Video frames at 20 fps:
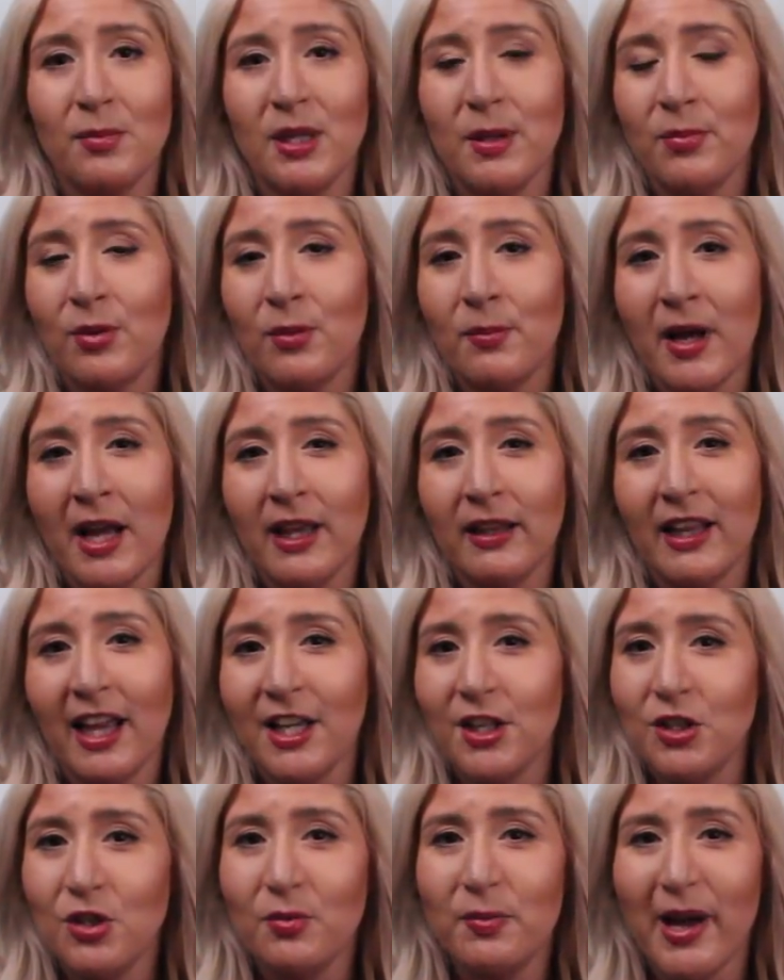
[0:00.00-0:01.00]
people might
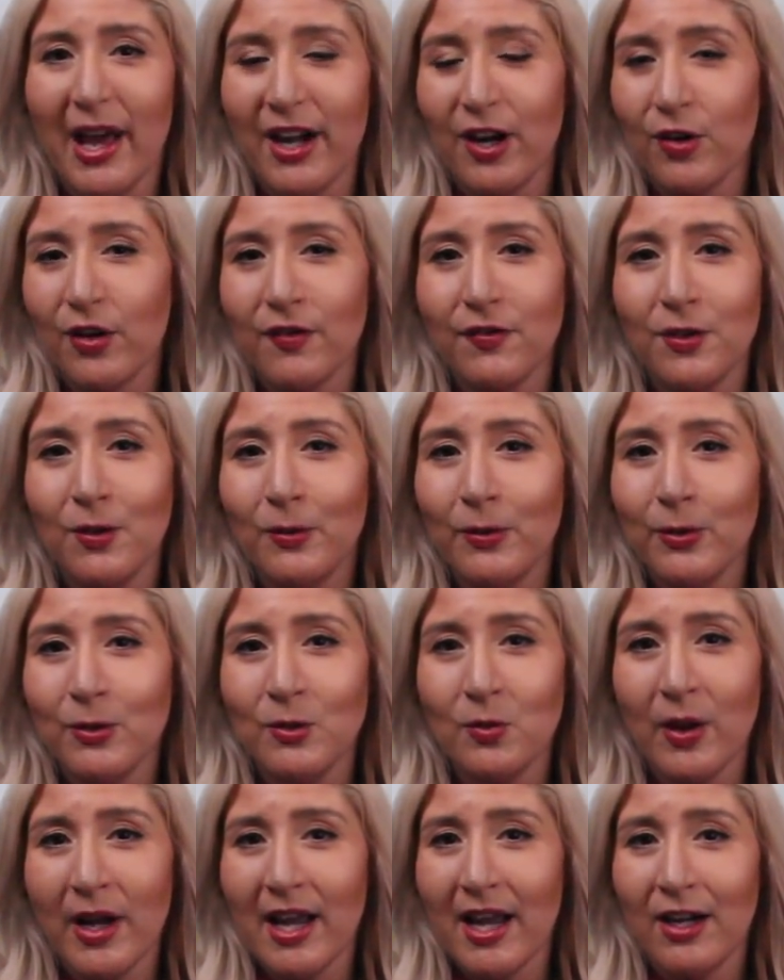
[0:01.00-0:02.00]
like you better if you
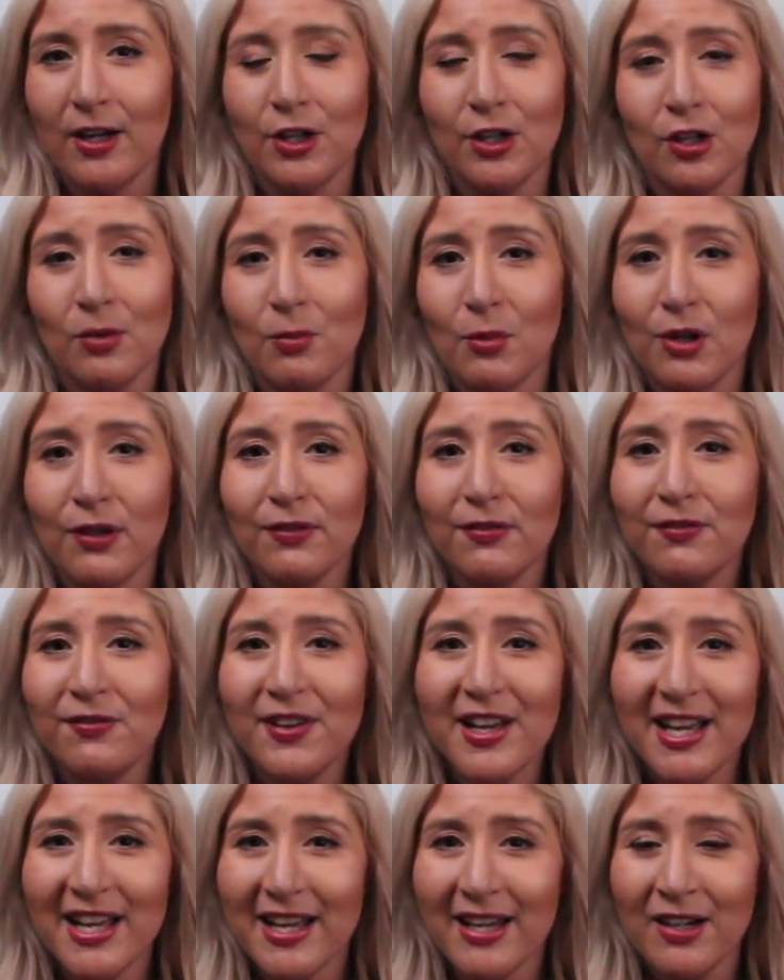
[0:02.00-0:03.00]
lose weight, or you're more
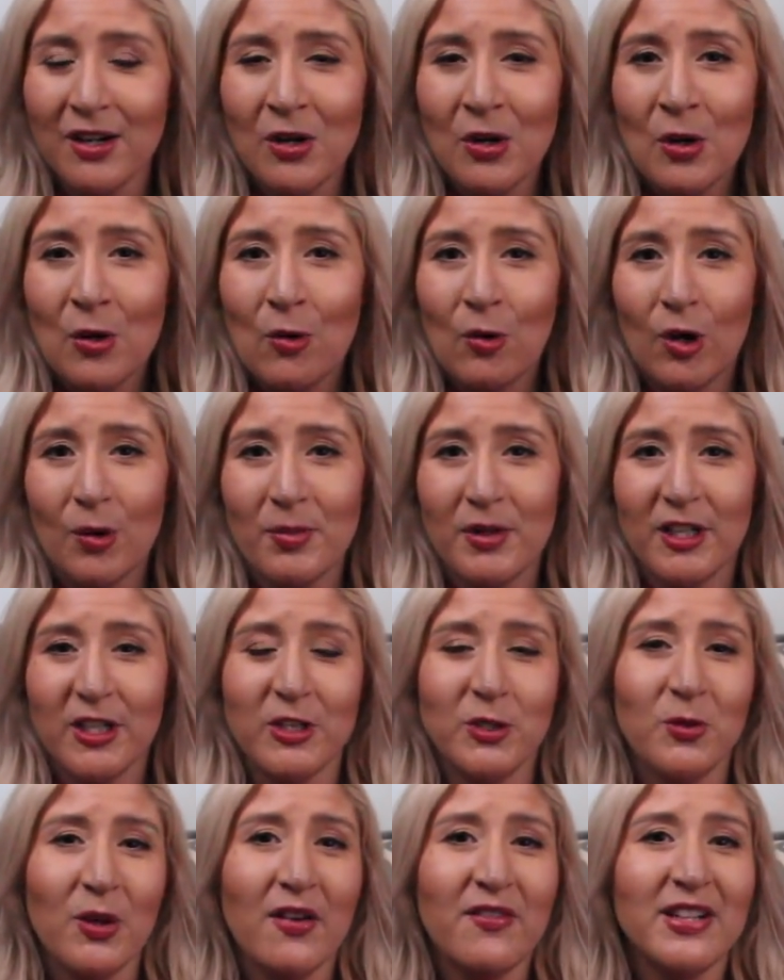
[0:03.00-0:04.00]
fit, or
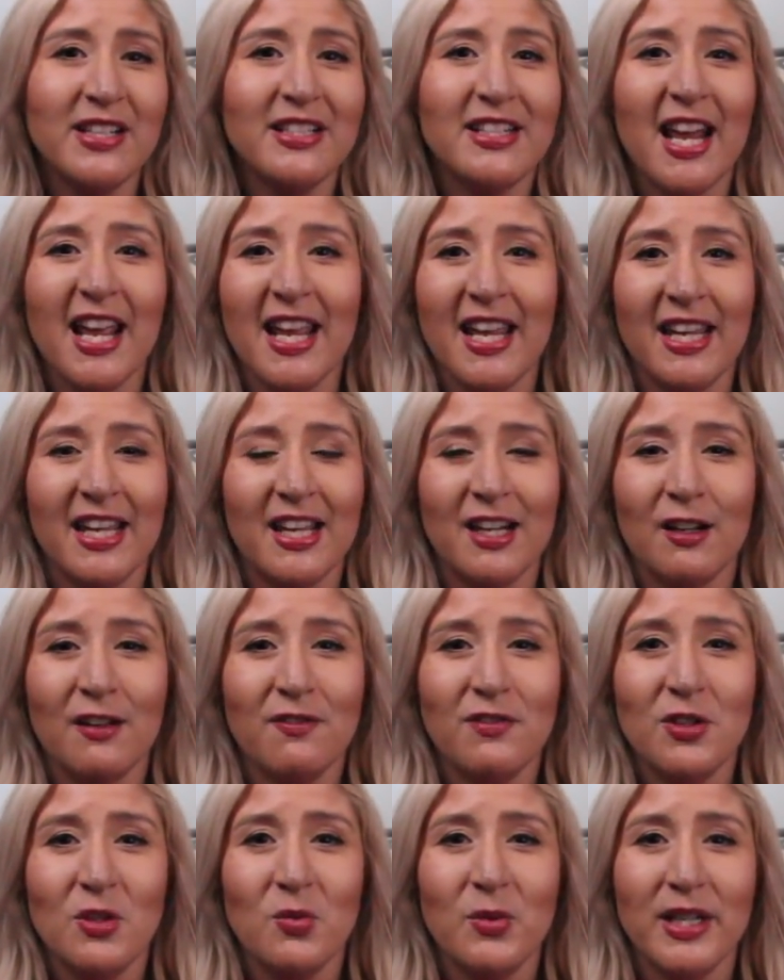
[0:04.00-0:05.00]
because you have a date in a
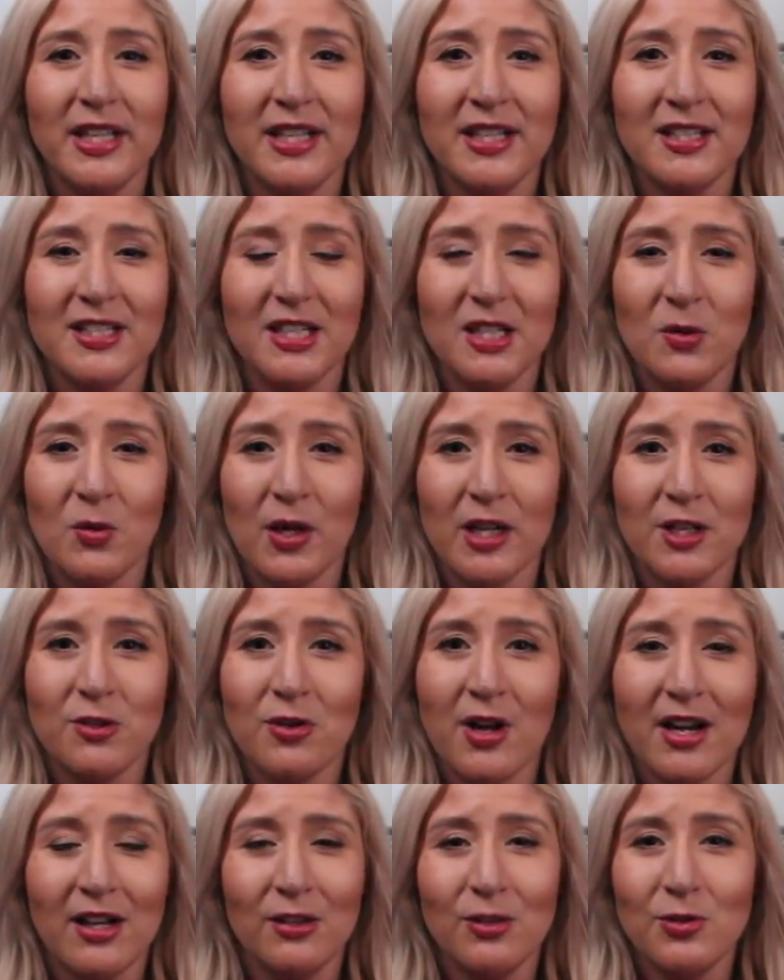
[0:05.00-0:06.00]
few weeks and you want to
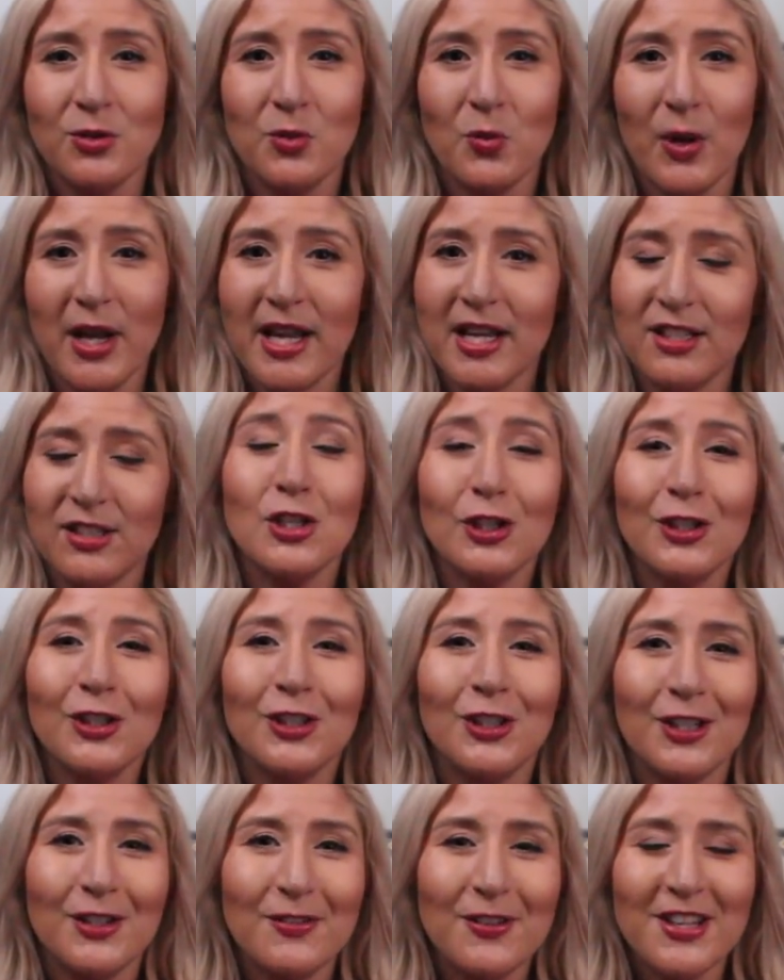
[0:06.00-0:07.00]
try to lose weight to
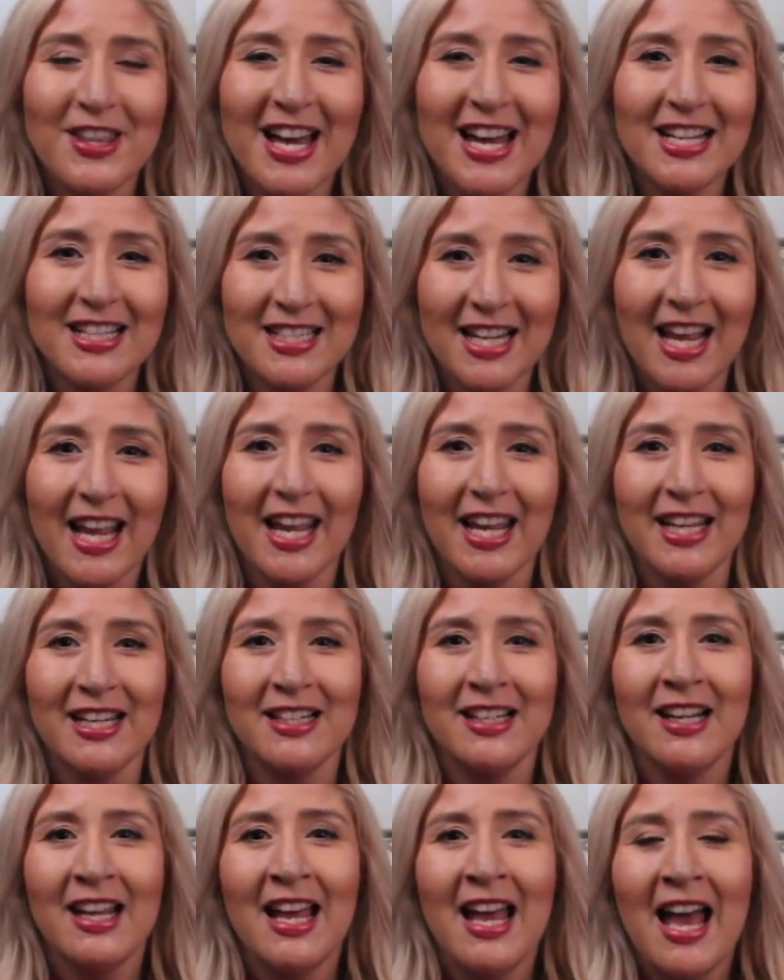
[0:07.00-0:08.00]
look good for that
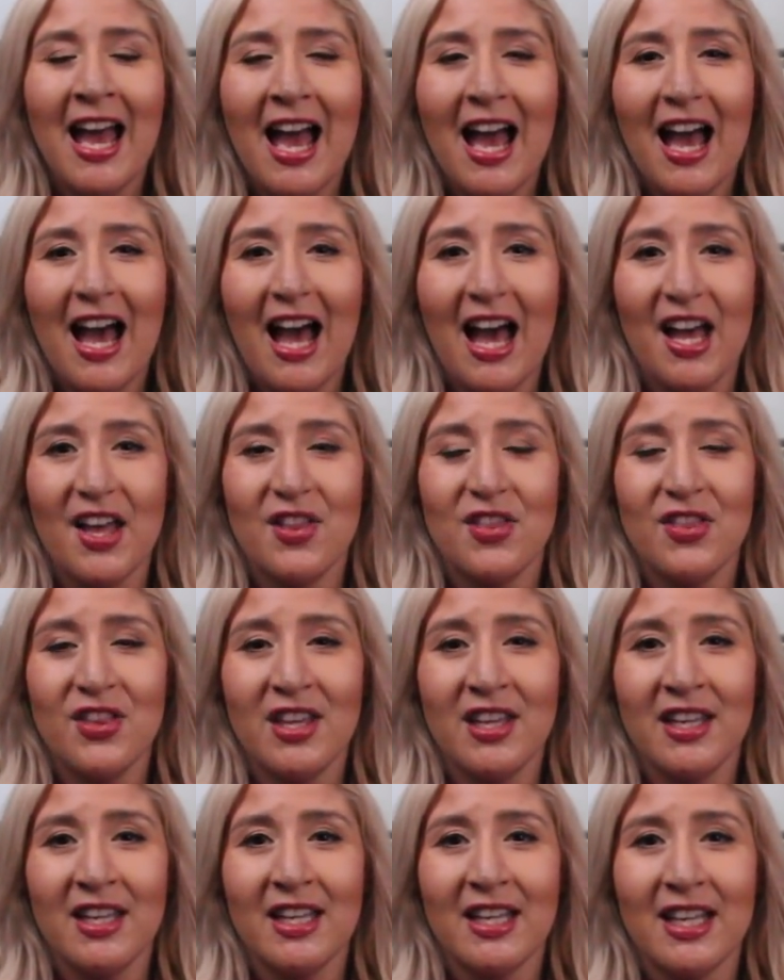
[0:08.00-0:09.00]
date. I
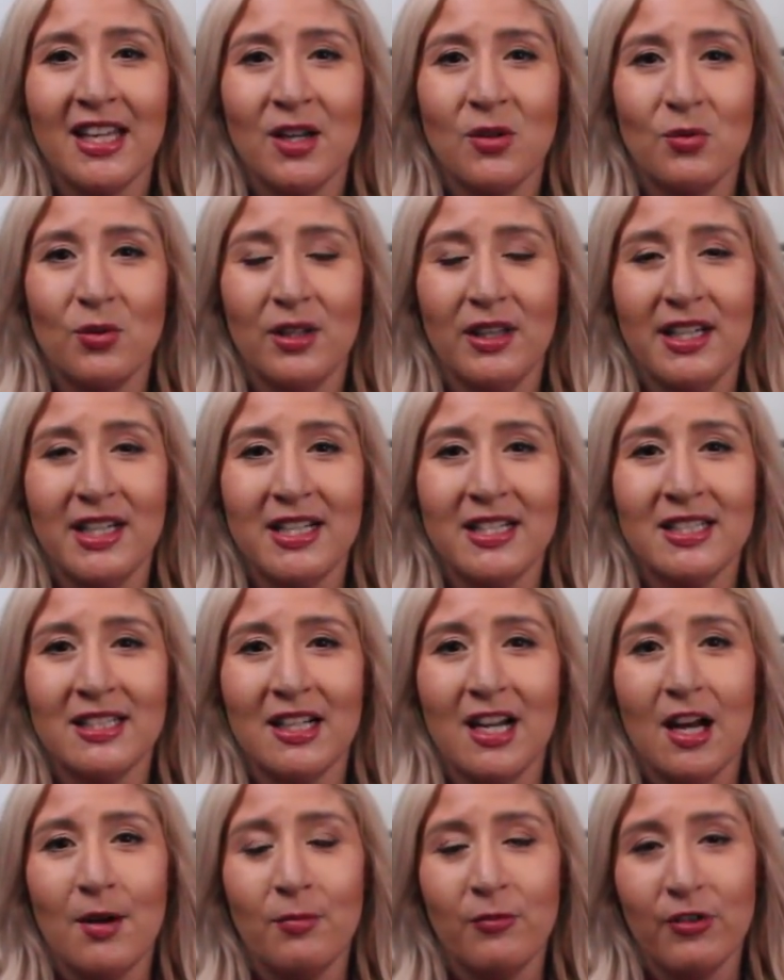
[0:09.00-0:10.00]
think it really needs to
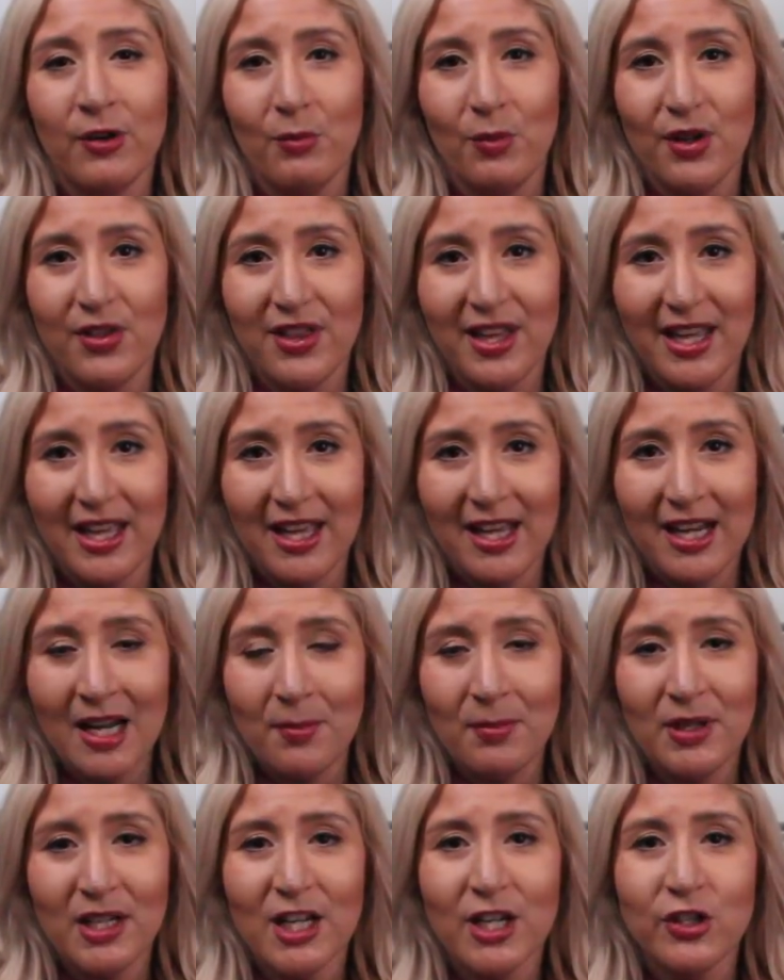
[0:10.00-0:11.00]
come from within,
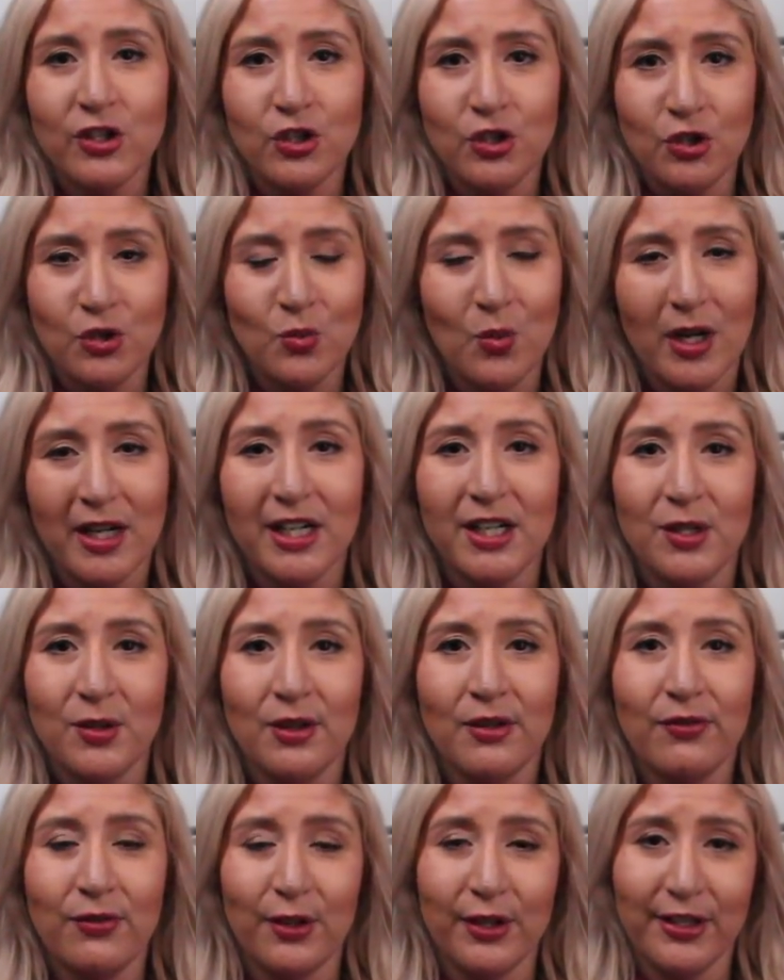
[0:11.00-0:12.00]
and because you want to do
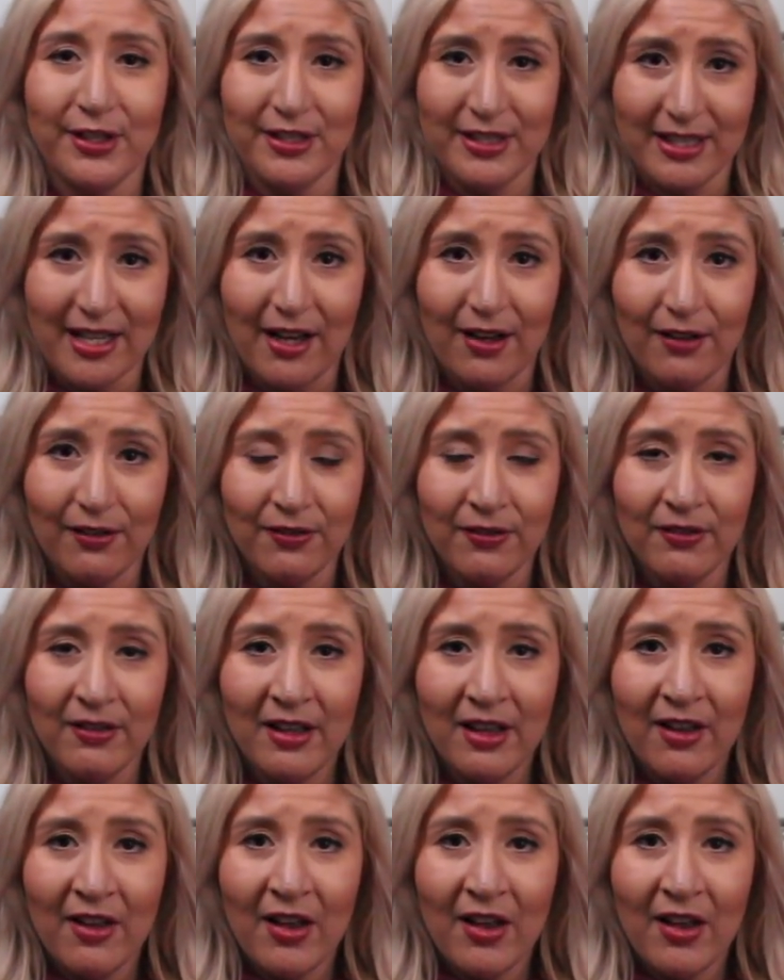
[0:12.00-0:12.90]
it for yourself.